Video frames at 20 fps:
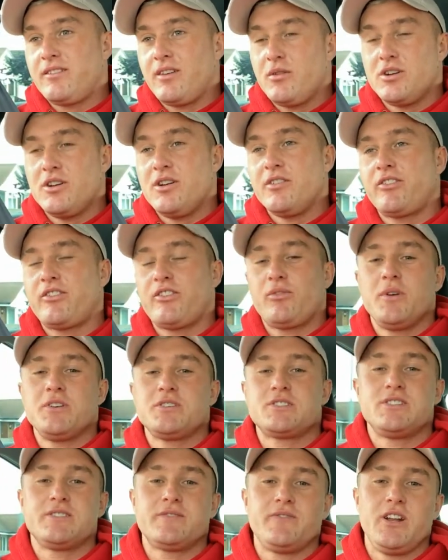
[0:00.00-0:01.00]
So I'm going to
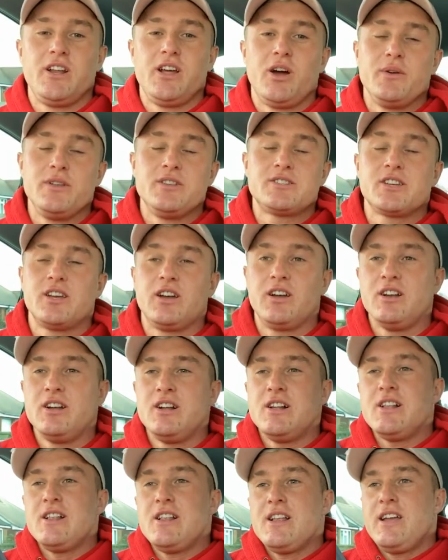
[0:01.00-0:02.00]
switch this video into,
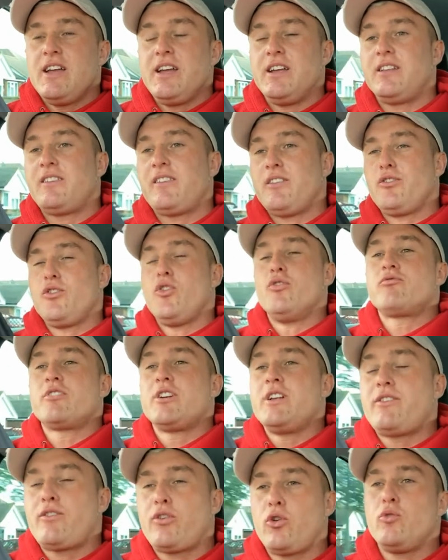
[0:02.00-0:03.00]
it's not
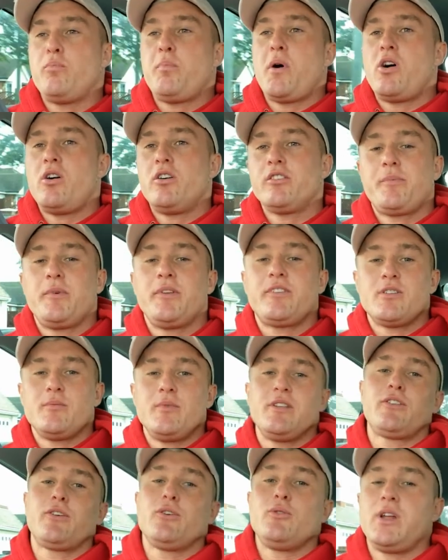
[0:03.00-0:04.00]
really 2 parts, but it's going
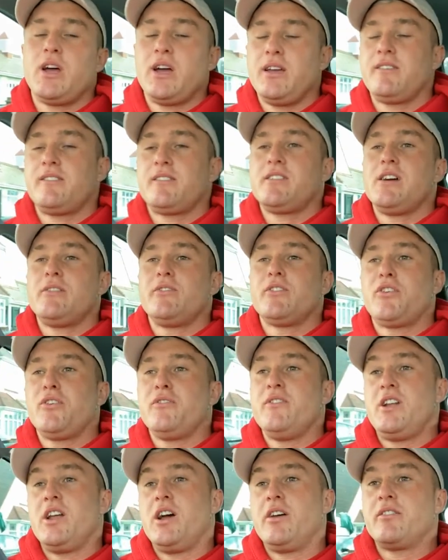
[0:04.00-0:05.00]
to be 2 days. So the other 2
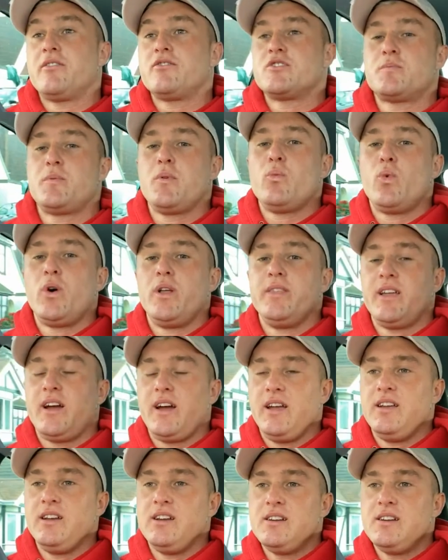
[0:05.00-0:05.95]
videos have just been 1 day.